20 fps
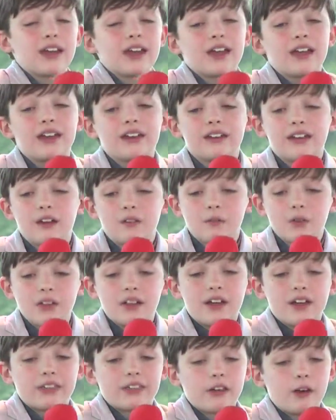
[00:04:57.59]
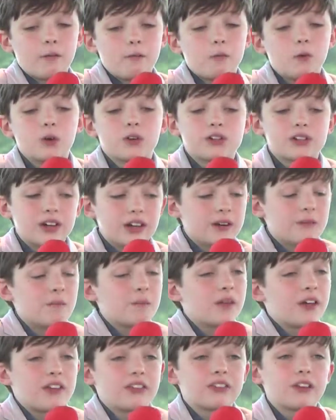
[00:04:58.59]
and I realized how fortunate
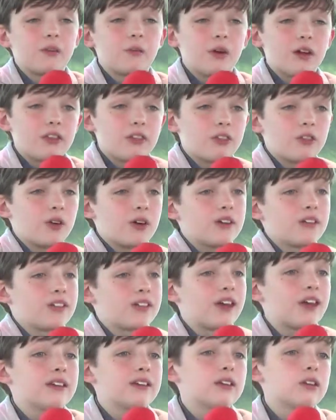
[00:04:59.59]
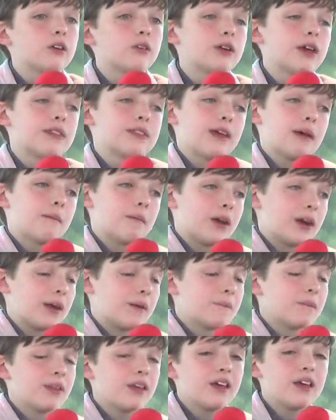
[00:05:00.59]
and blessed I was, so I decided to donate that money.